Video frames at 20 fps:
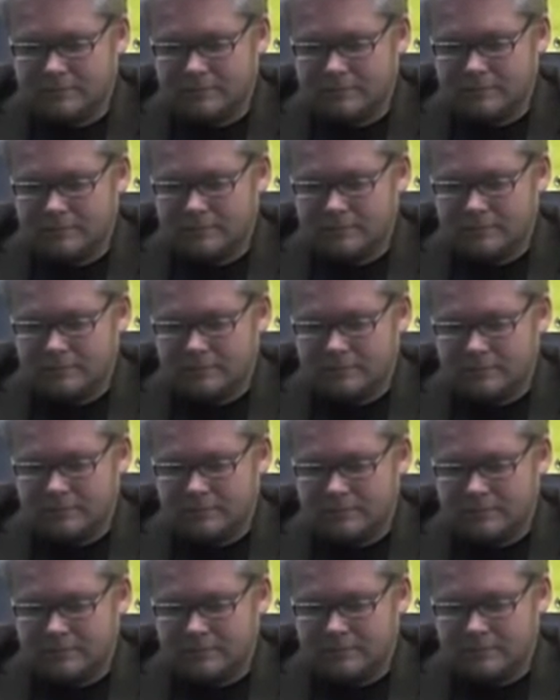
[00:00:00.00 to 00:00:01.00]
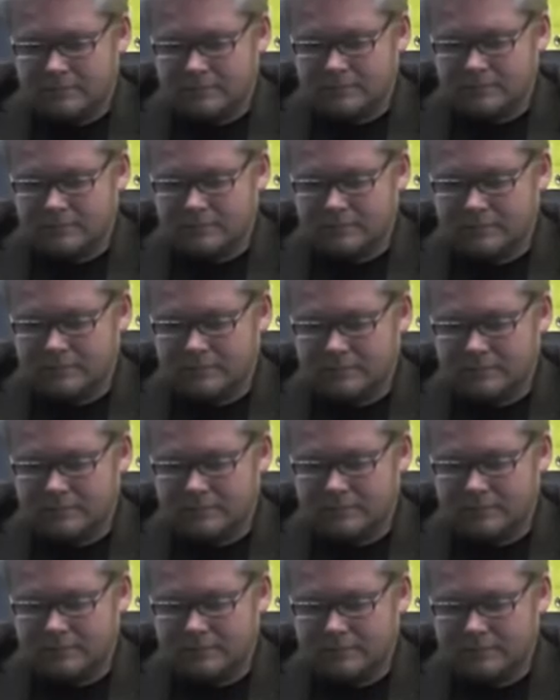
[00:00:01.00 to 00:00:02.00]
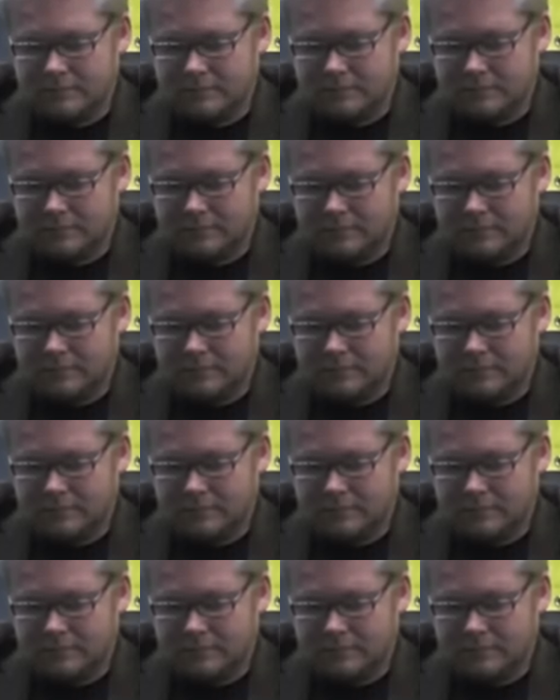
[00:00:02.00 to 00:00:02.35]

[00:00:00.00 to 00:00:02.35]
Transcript: [no speech]